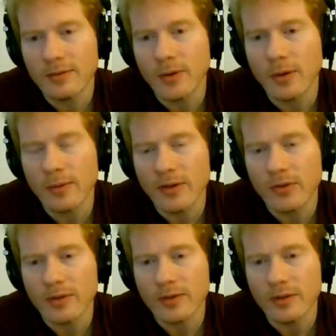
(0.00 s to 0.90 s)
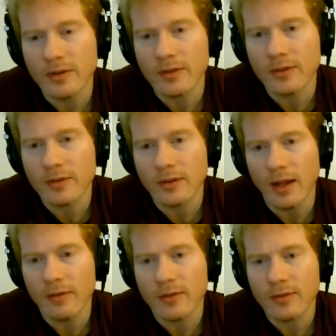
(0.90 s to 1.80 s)
fewer resources
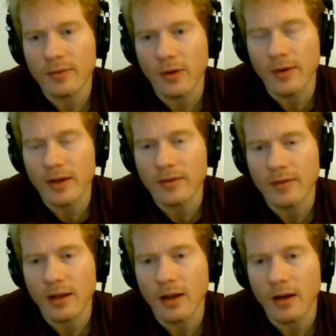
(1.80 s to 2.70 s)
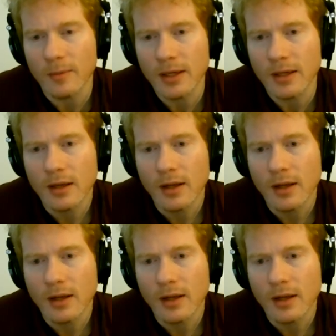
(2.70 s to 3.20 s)
left for the rest of the economy.